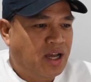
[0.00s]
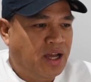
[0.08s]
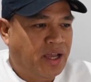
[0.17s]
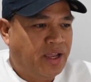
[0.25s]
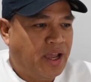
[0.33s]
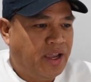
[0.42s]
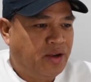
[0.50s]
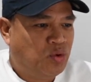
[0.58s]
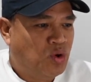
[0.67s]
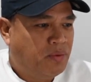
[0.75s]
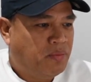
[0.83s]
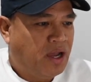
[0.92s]
I
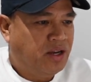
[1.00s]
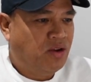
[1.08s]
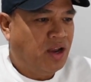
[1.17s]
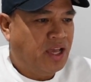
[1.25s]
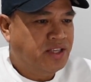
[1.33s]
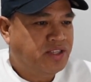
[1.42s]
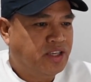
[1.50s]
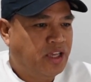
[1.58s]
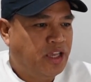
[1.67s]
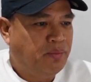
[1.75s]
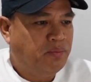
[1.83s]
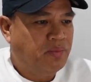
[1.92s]
grew up idolizing
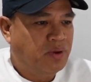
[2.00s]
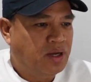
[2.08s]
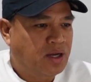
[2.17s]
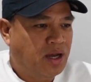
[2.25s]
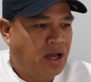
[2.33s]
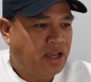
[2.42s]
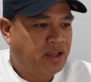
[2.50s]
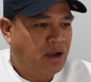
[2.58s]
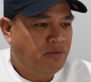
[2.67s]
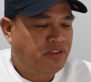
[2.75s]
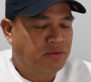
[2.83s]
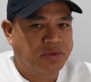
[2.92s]
him. I
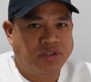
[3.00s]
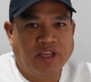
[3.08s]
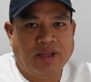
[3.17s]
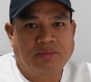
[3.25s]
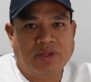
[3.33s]
come from the same